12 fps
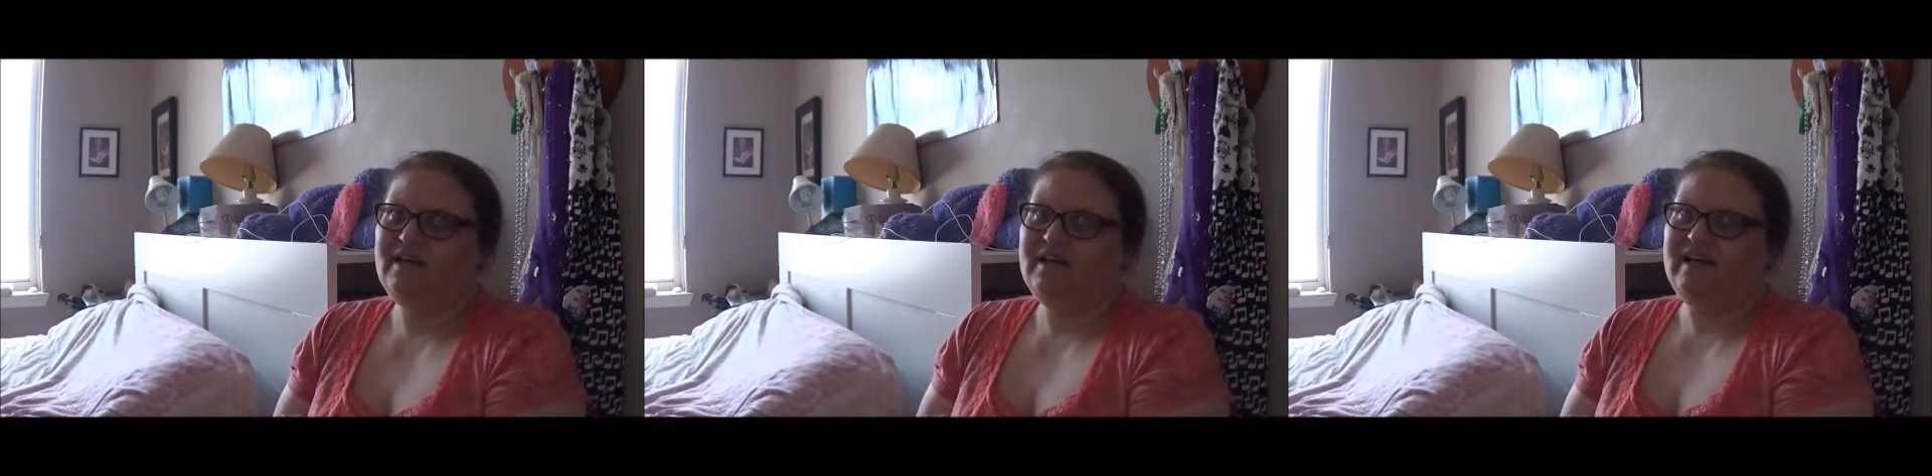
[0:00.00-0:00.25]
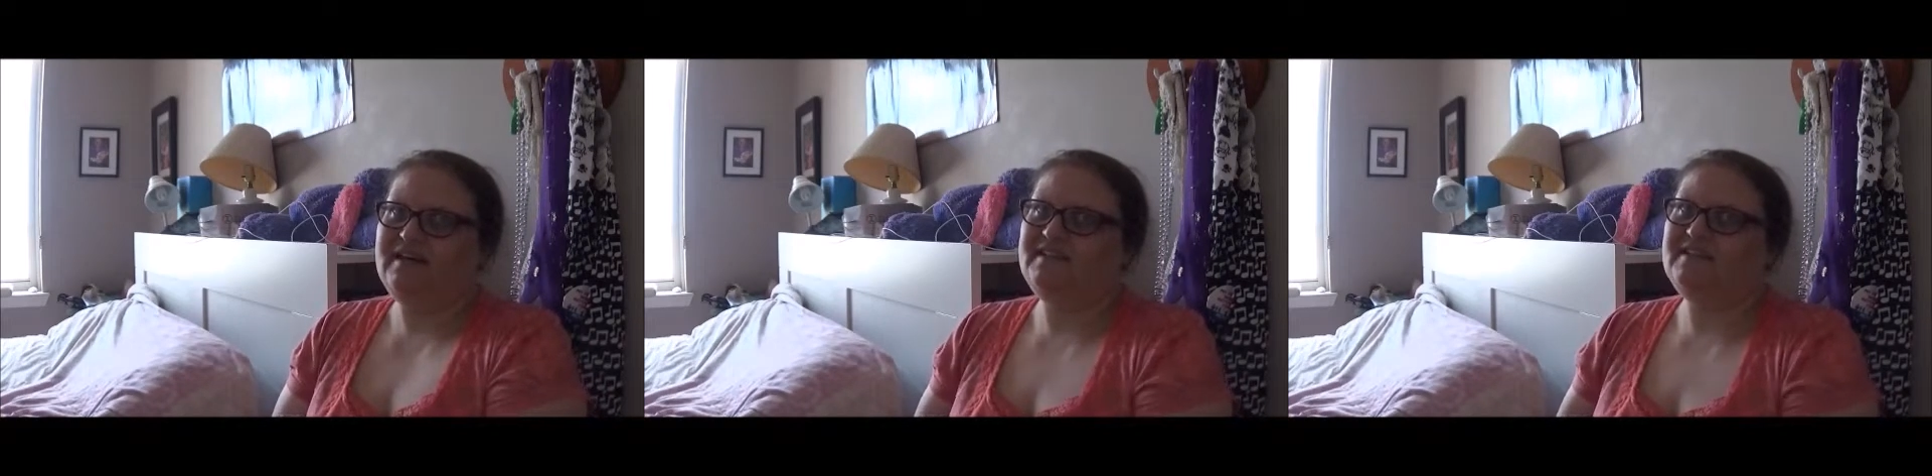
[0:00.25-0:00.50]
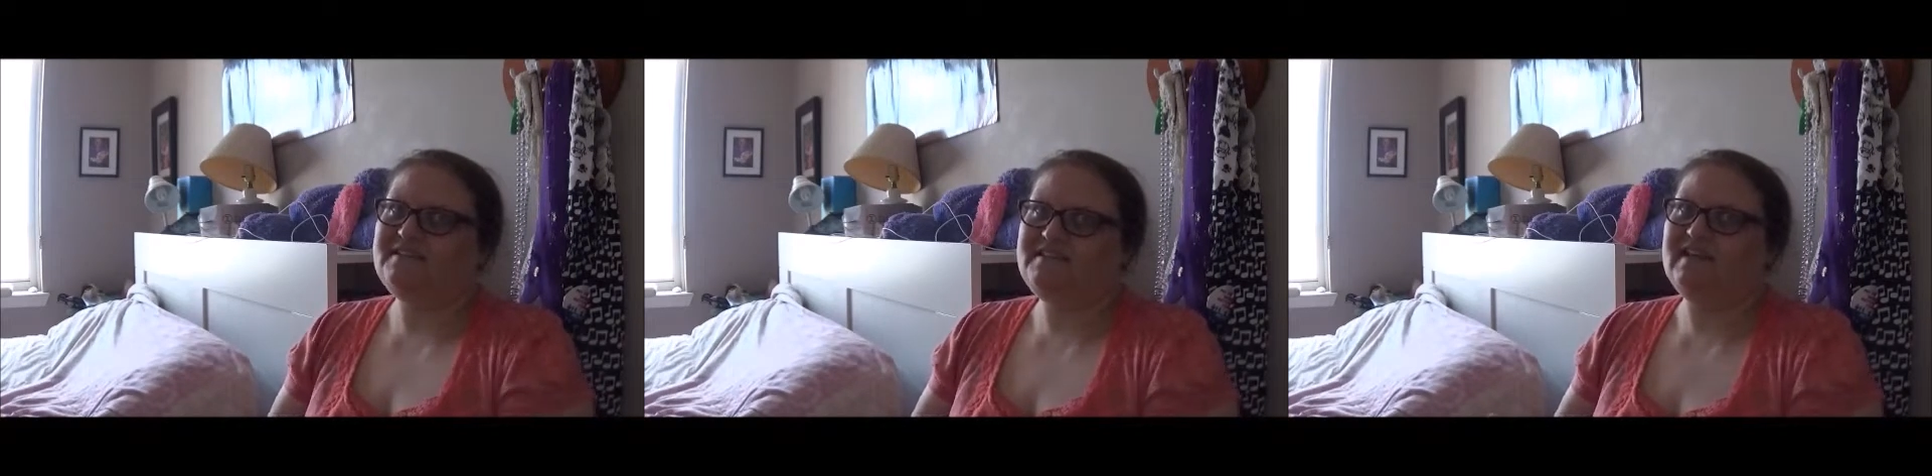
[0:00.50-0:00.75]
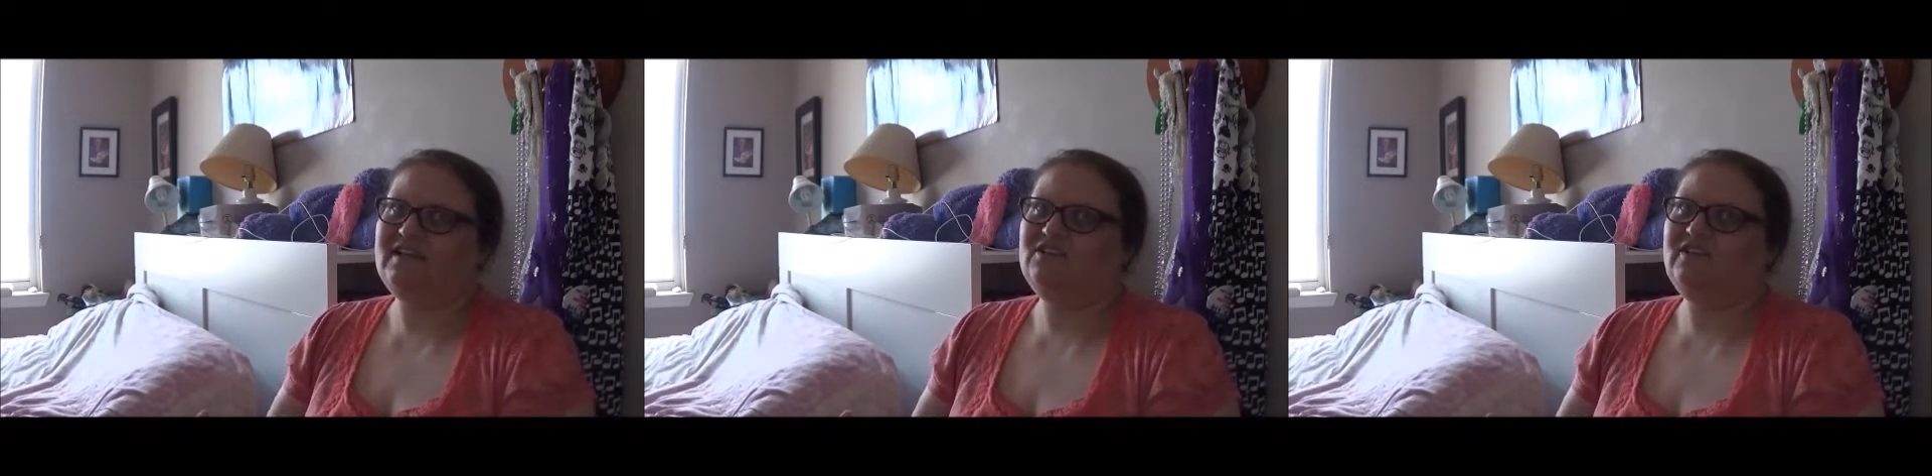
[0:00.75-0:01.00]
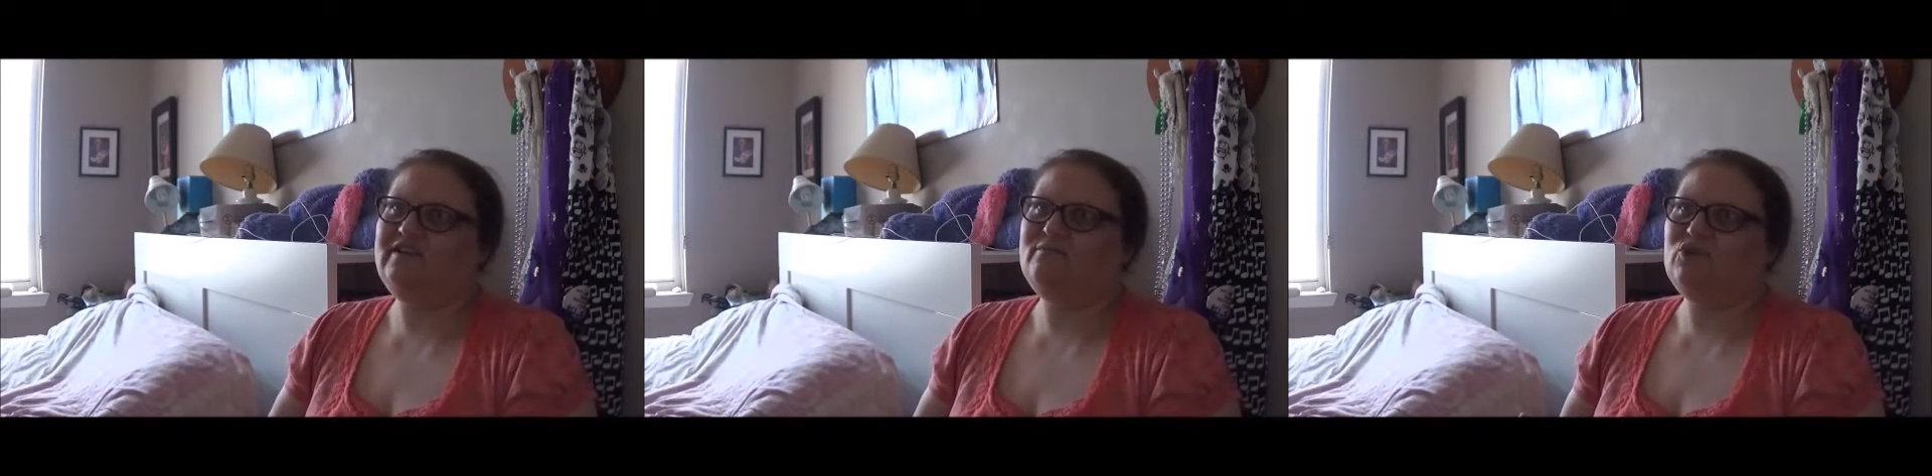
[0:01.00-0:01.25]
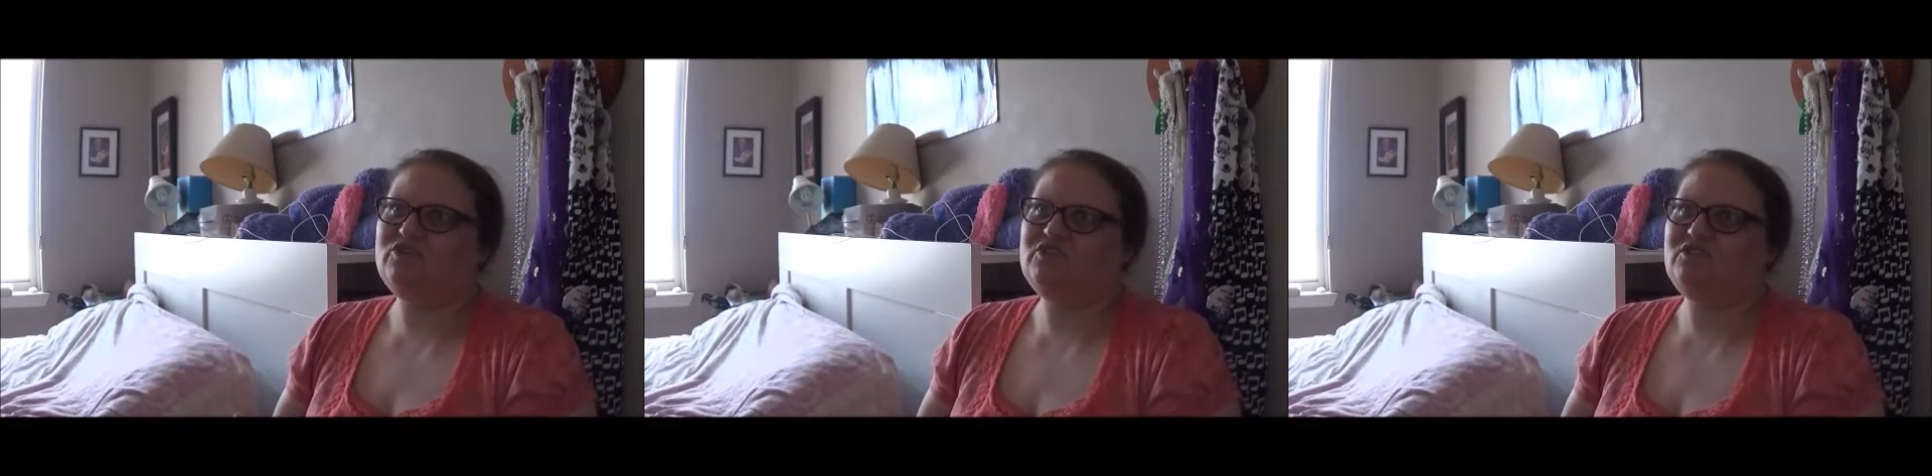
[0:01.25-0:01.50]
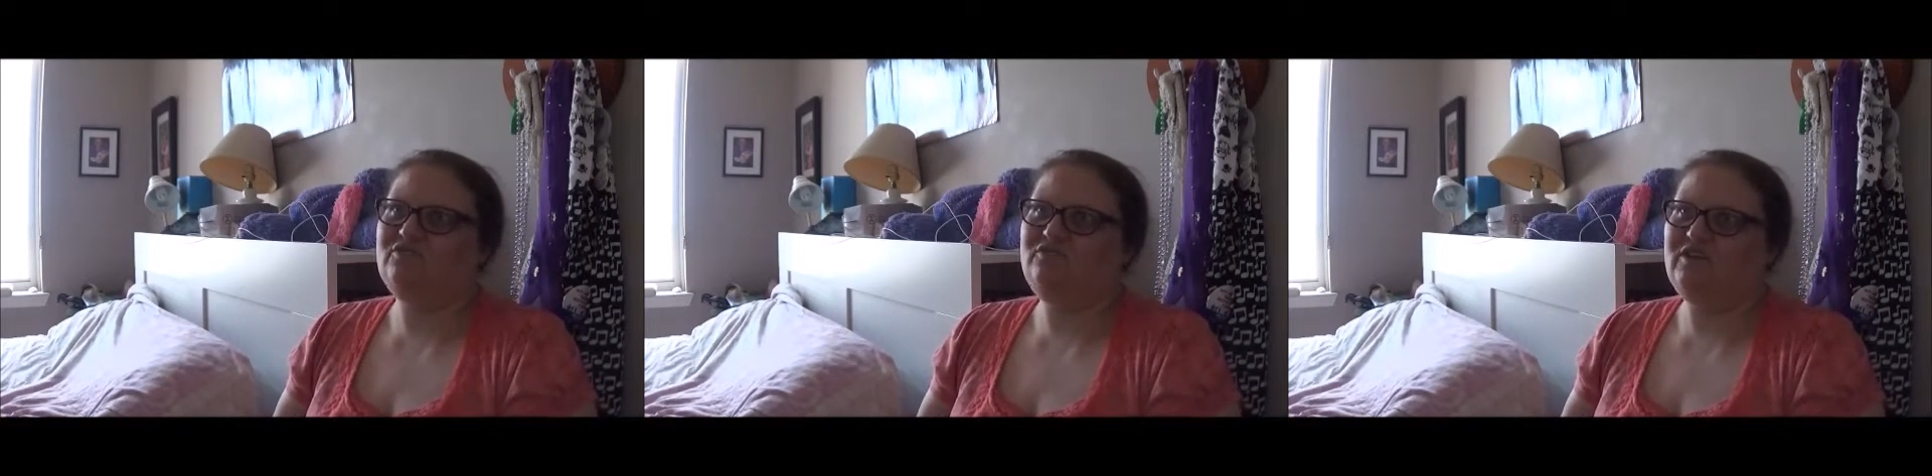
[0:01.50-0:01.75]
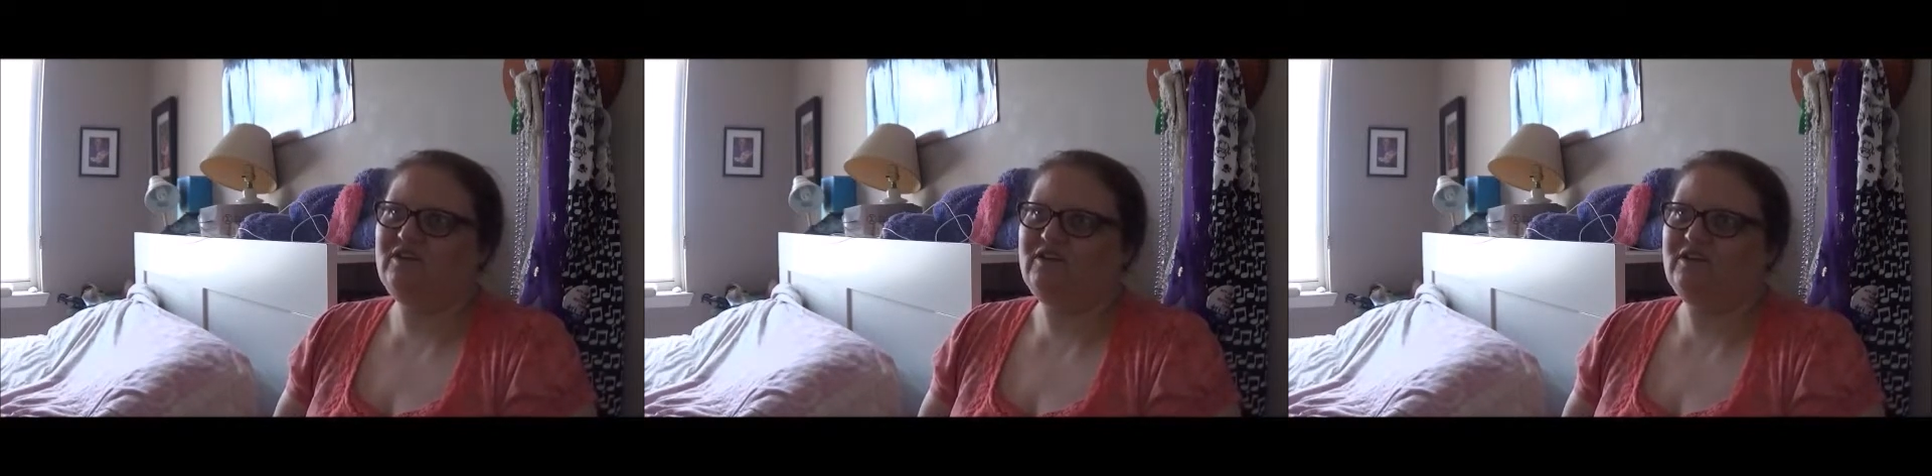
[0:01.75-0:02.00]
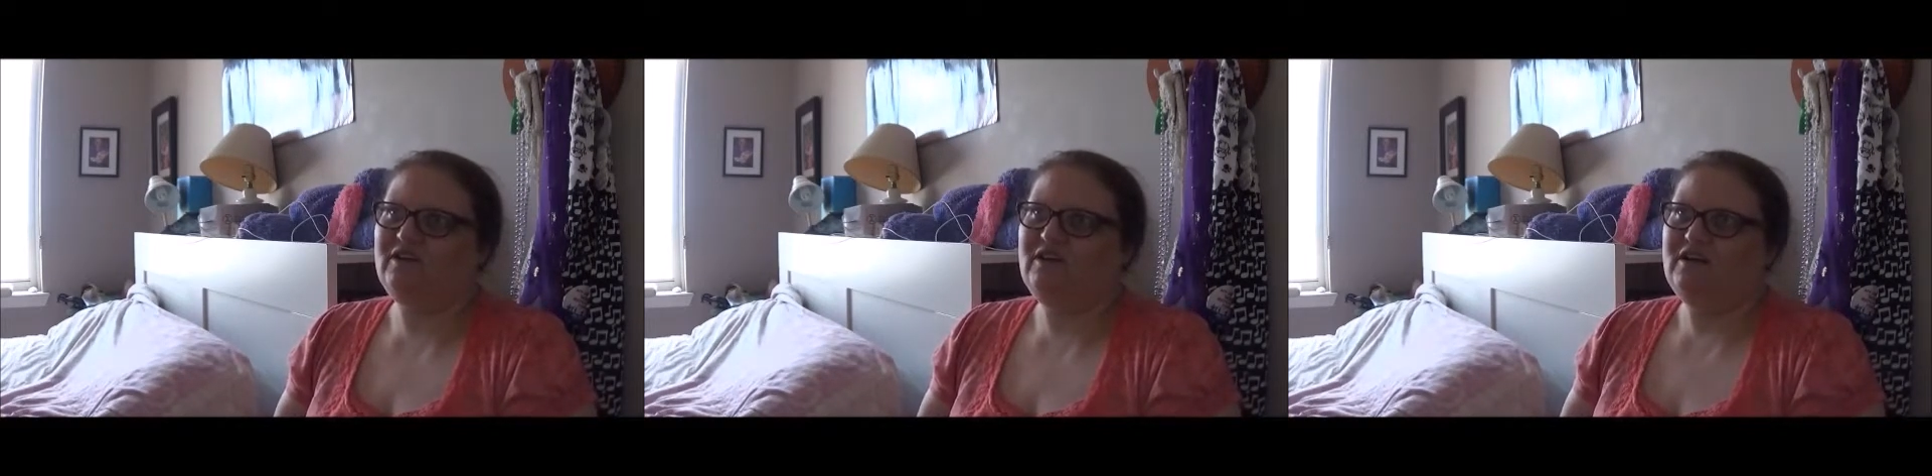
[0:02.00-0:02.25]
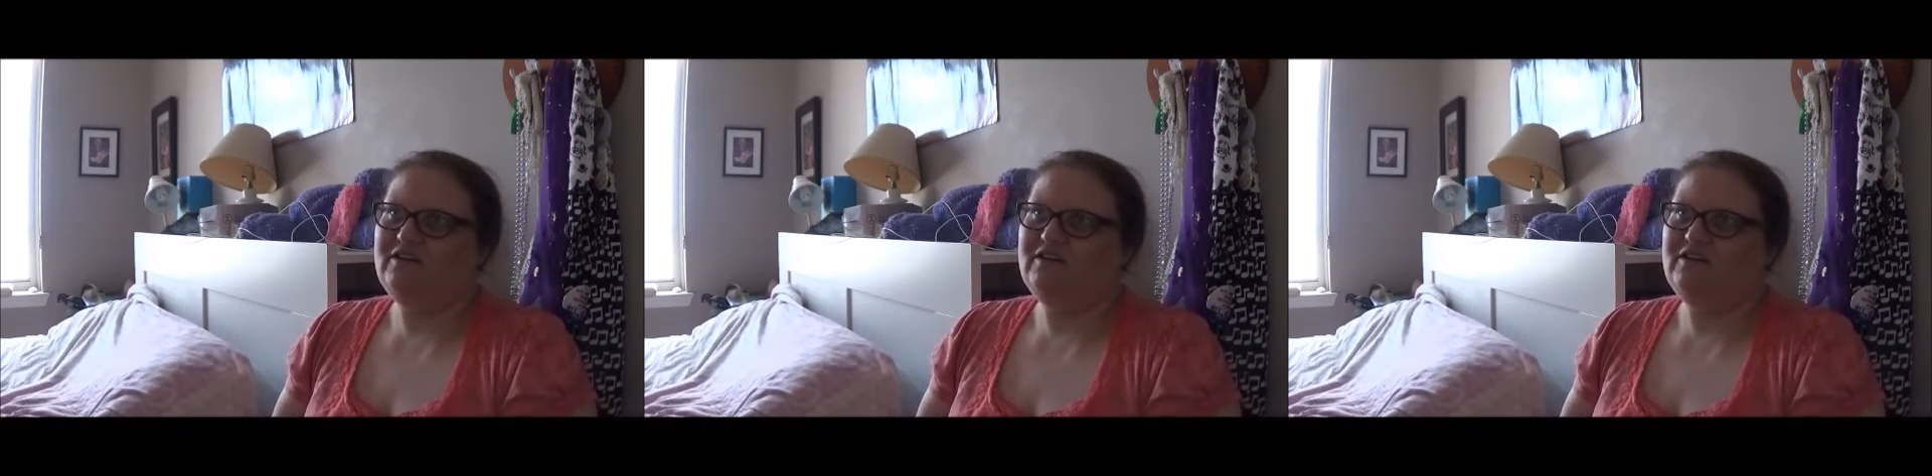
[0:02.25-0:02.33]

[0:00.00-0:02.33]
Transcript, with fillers: And then secondly, most of uh,